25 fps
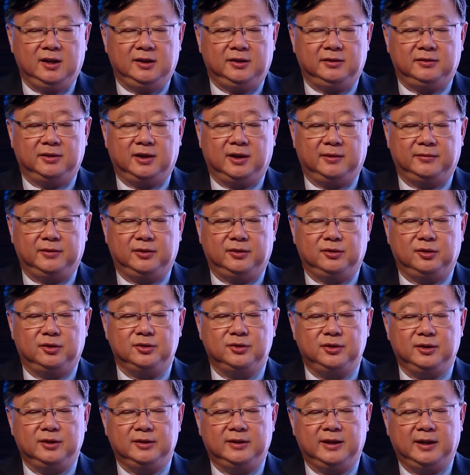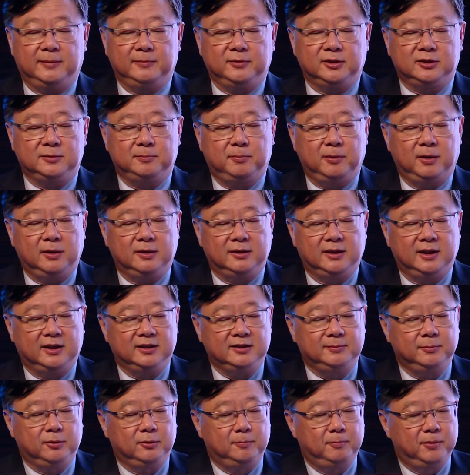you have the nodular
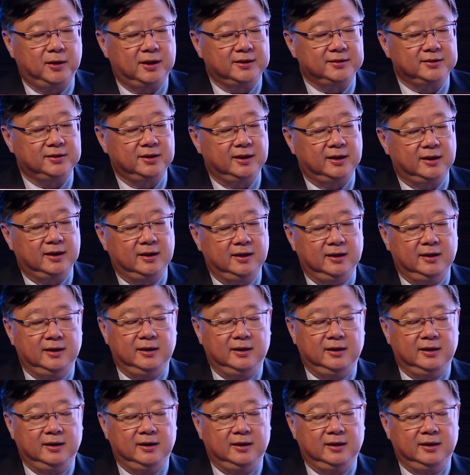desmoplastic